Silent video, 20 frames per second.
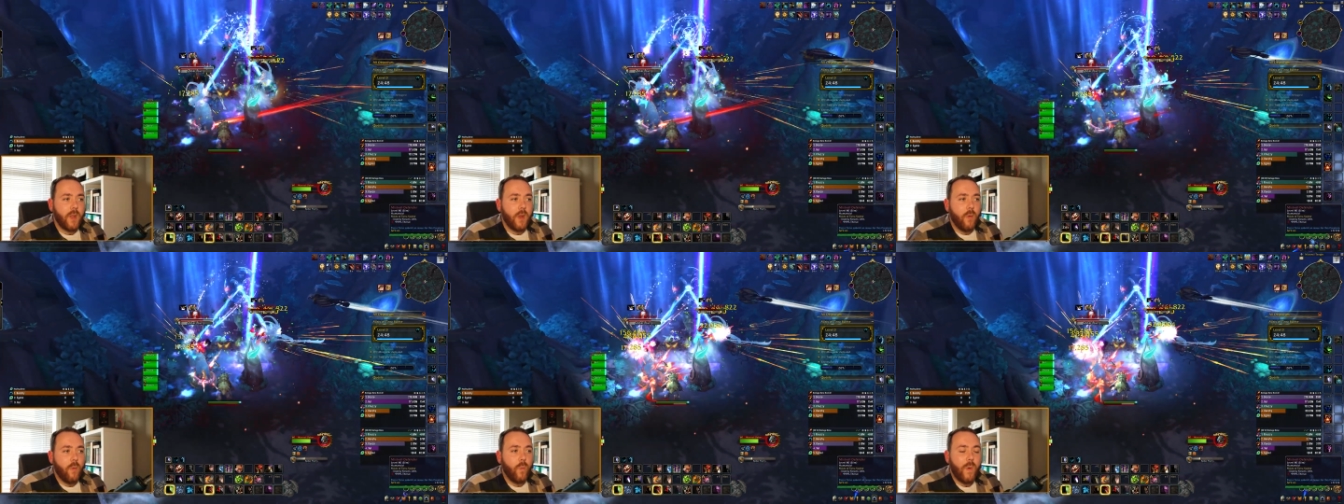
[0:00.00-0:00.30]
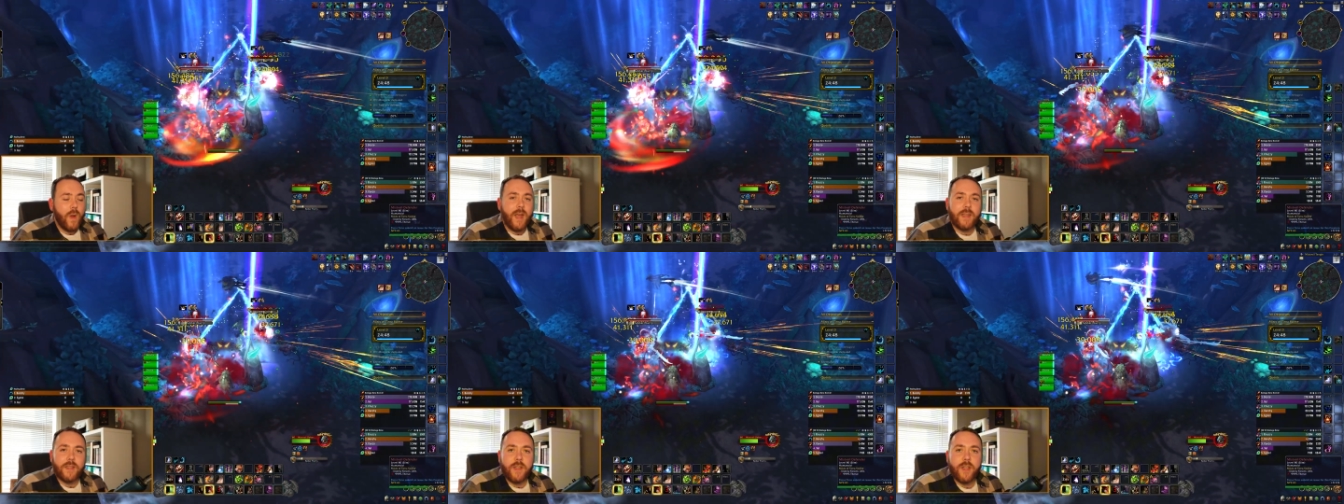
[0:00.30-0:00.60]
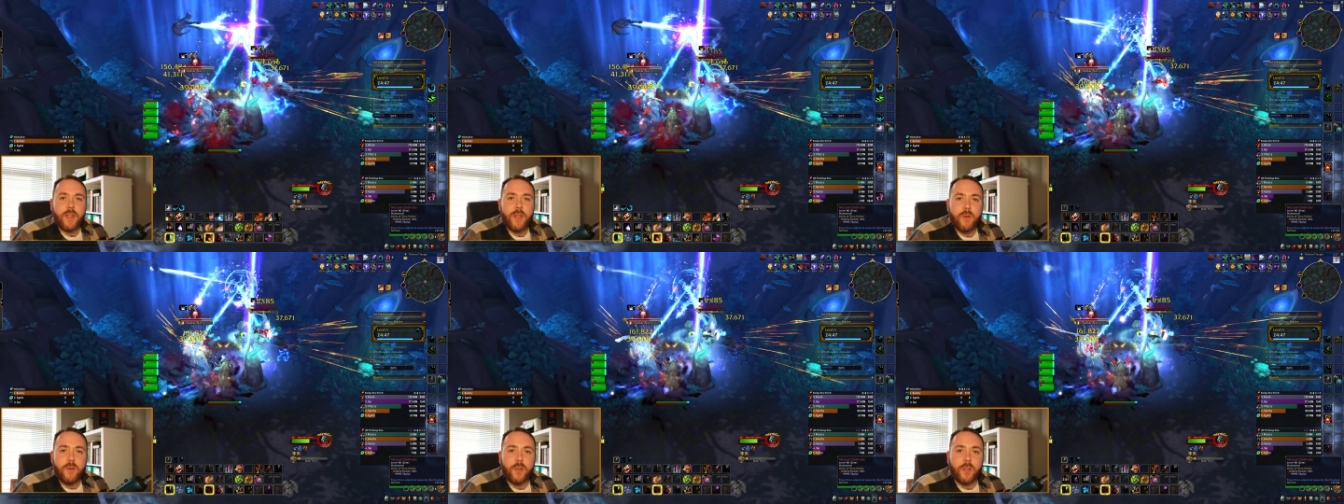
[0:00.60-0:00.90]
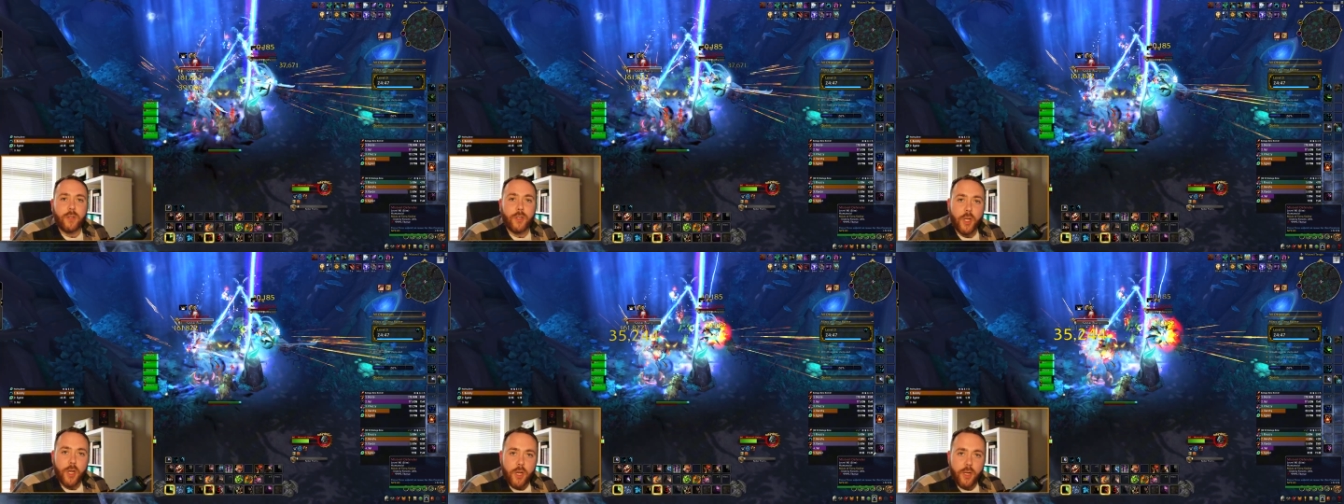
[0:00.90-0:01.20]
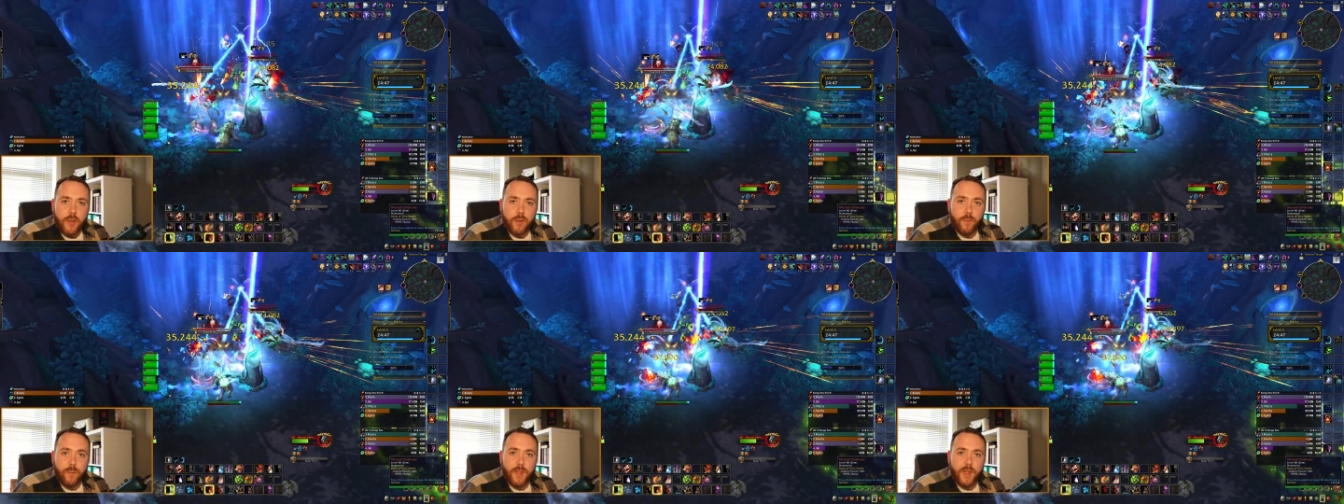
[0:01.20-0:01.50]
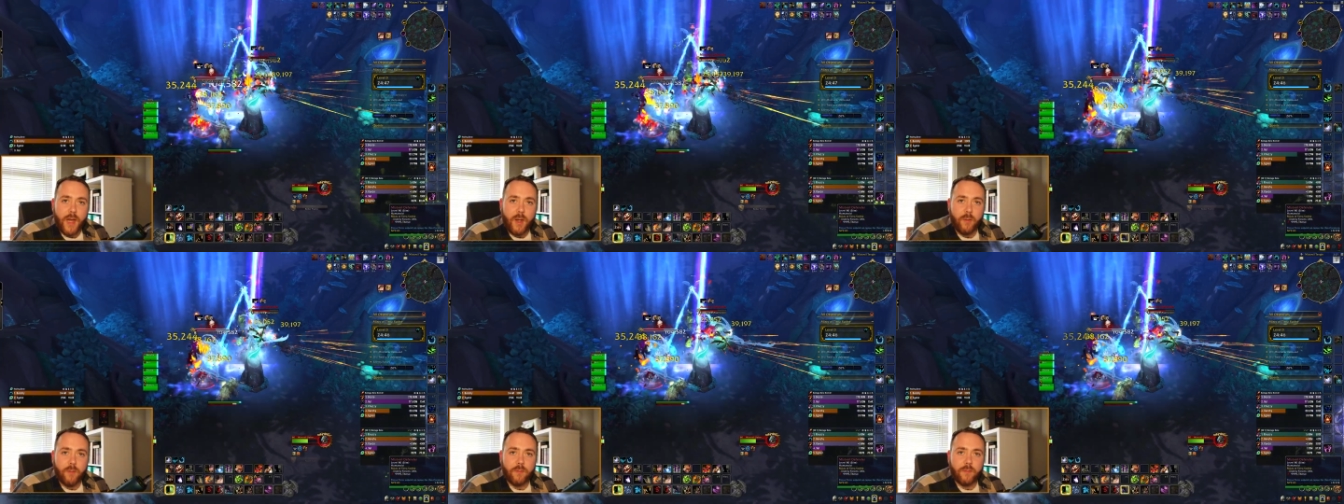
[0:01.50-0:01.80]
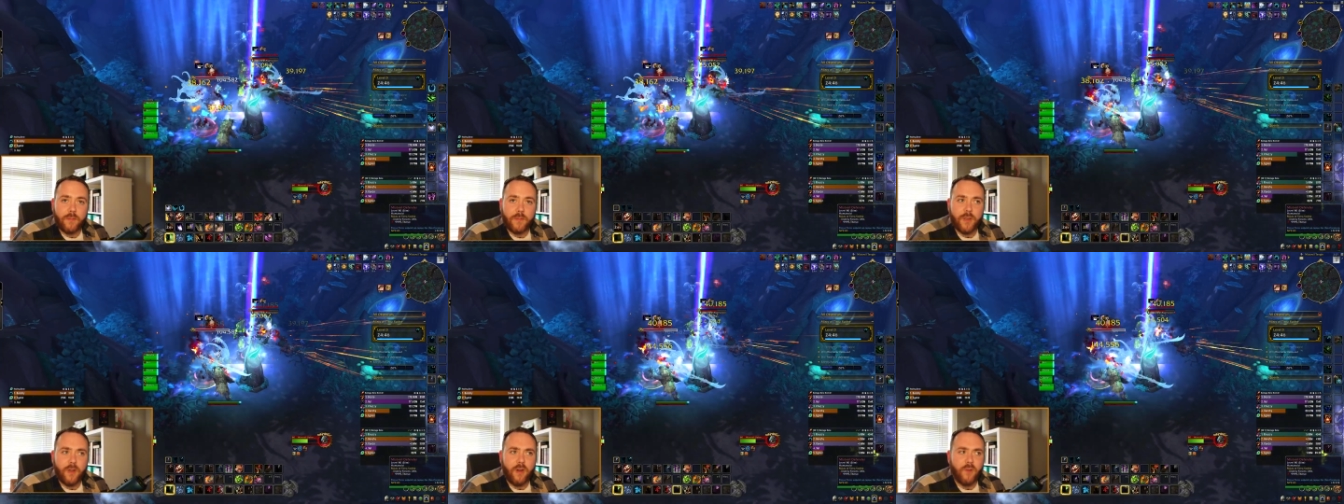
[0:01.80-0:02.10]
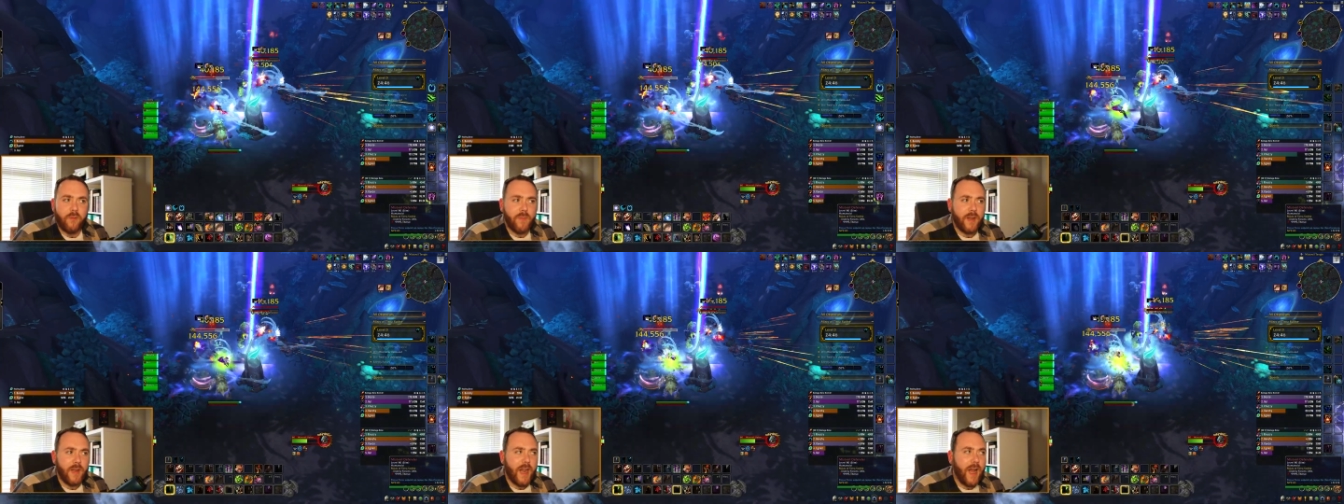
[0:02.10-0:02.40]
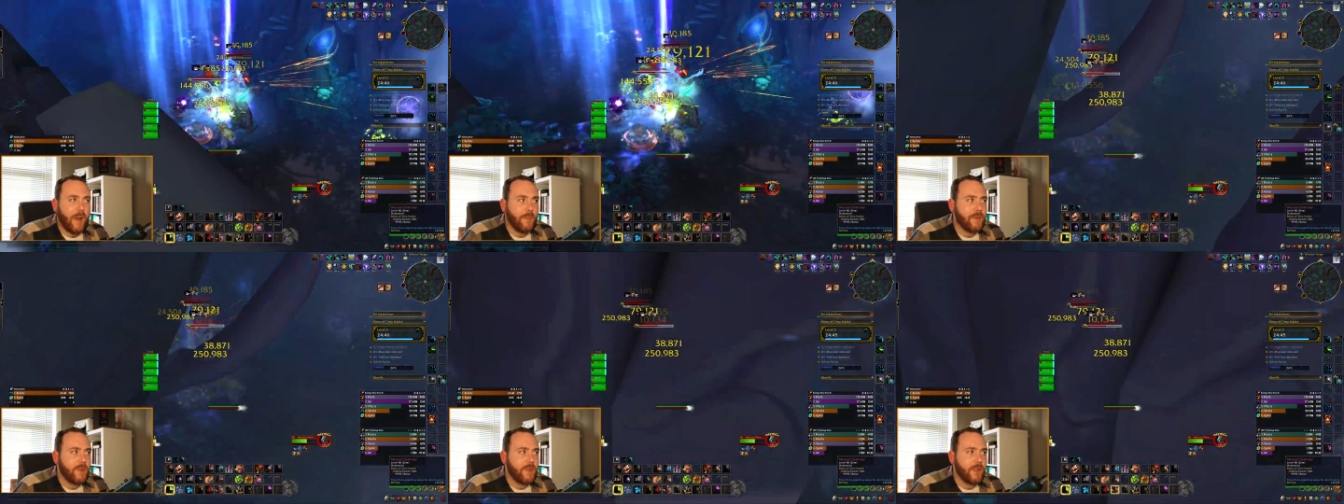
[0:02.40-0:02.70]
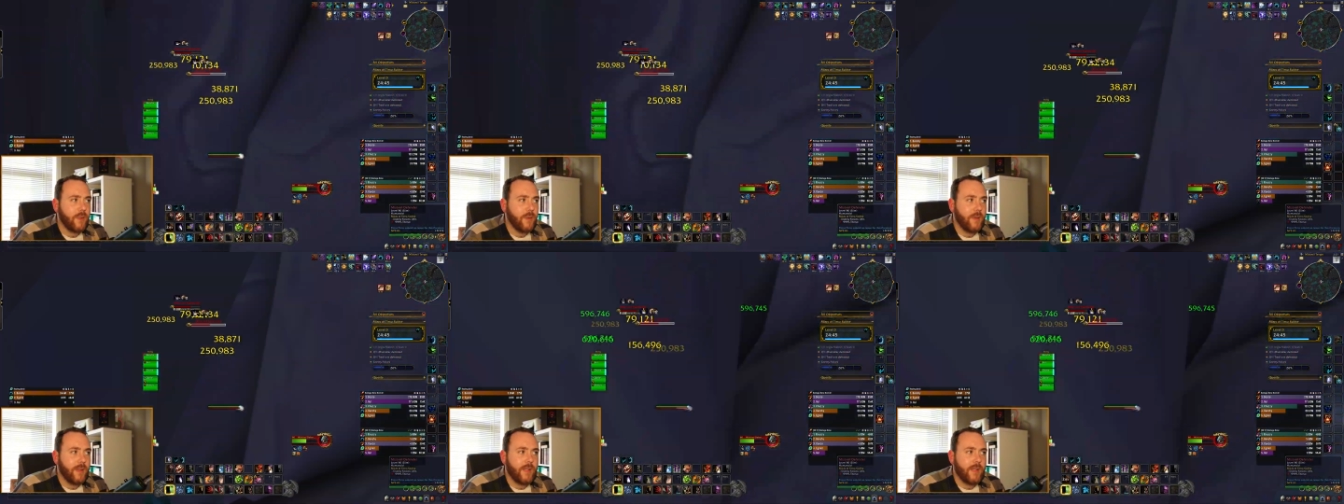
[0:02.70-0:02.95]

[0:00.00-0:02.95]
ways that you can learn without sort of being absolutely